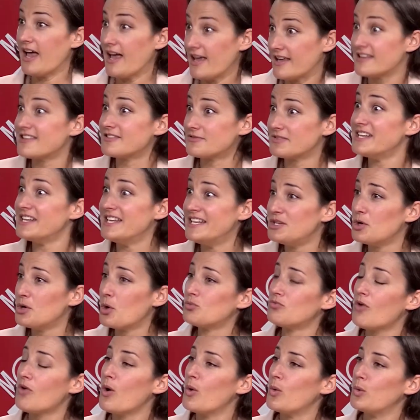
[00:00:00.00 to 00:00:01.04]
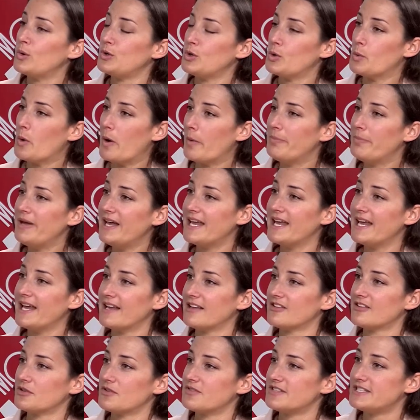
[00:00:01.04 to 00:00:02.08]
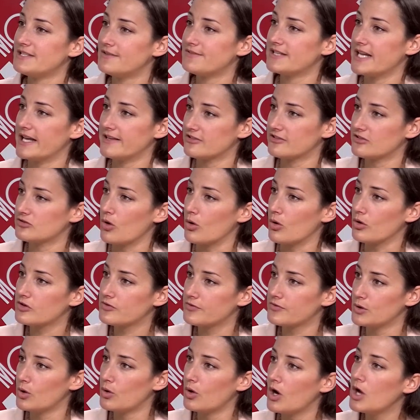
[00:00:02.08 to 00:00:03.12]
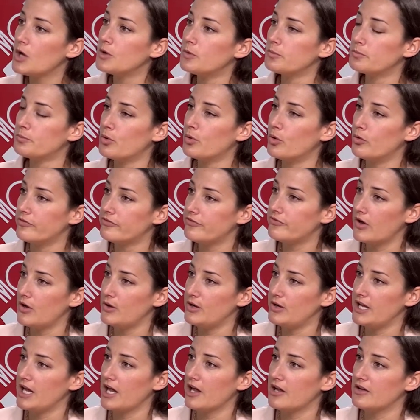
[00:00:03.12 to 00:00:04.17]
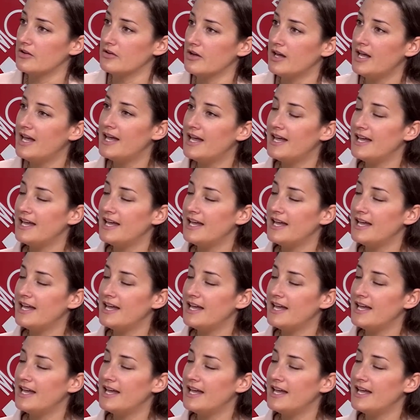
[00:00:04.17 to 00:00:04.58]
as in your role, you are picking sort of dividend stocks for your own portfolio.